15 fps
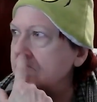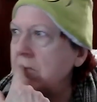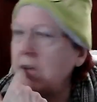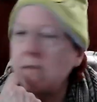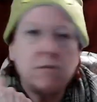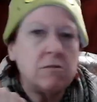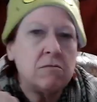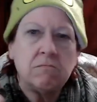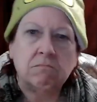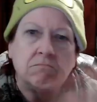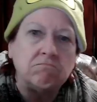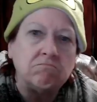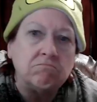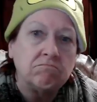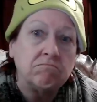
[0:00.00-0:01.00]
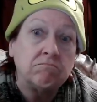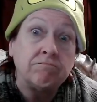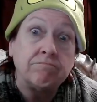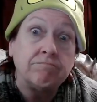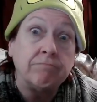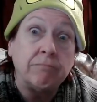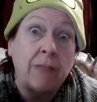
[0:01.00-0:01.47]
Well,
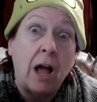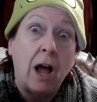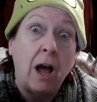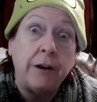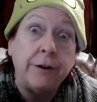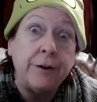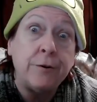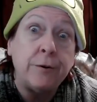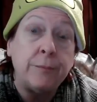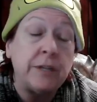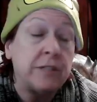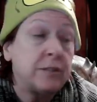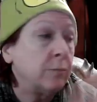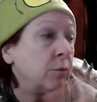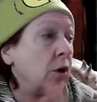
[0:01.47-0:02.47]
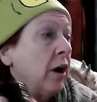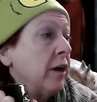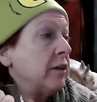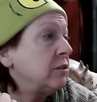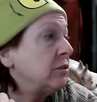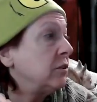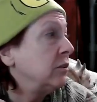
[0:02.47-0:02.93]
I don't know. I'll be
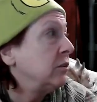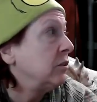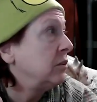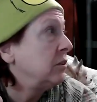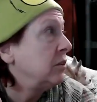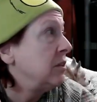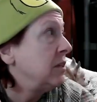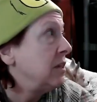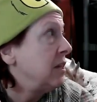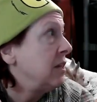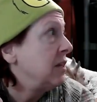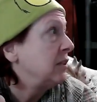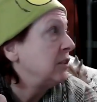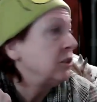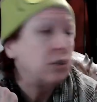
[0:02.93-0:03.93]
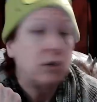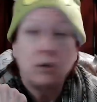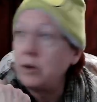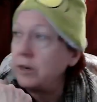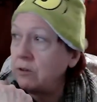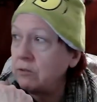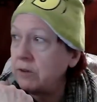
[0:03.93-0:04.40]
surprised.
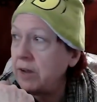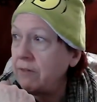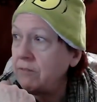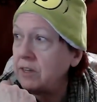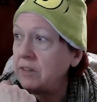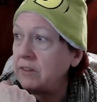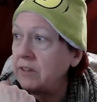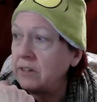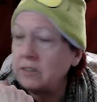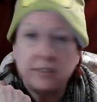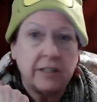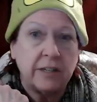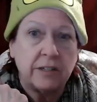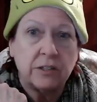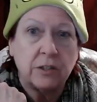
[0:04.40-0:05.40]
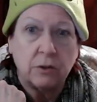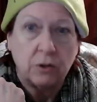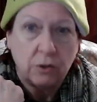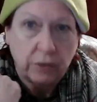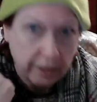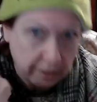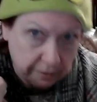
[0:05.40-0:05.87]
So I don't have anything else here. So,
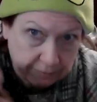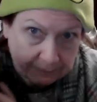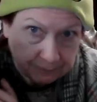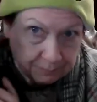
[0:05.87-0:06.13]
okay.